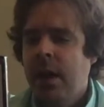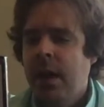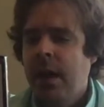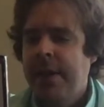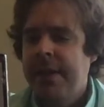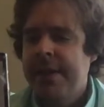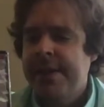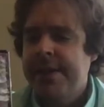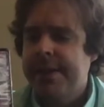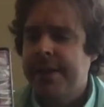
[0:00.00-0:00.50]

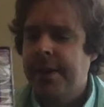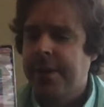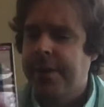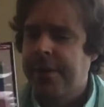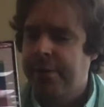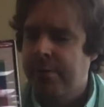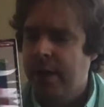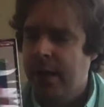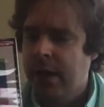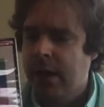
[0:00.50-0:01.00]
This is a
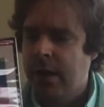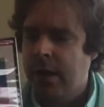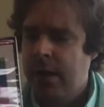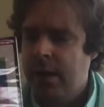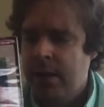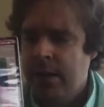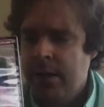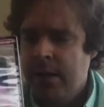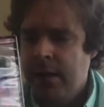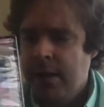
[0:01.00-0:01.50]
thriller.
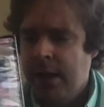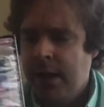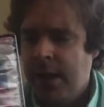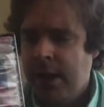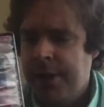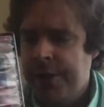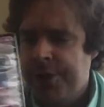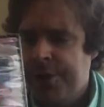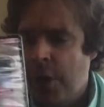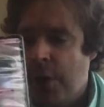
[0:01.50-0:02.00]

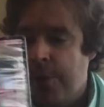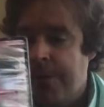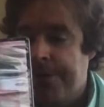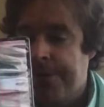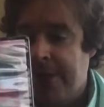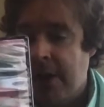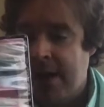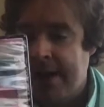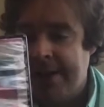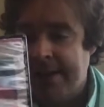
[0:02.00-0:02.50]
Joan
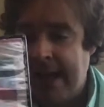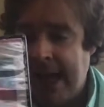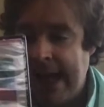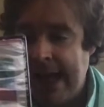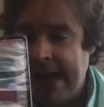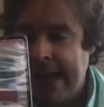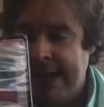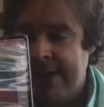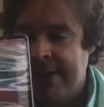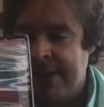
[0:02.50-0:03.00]

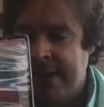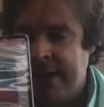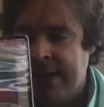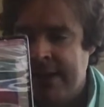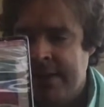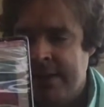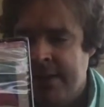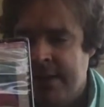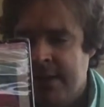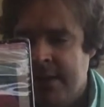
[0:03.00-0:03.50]
Fontaine is in
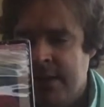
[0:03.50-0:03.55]
it.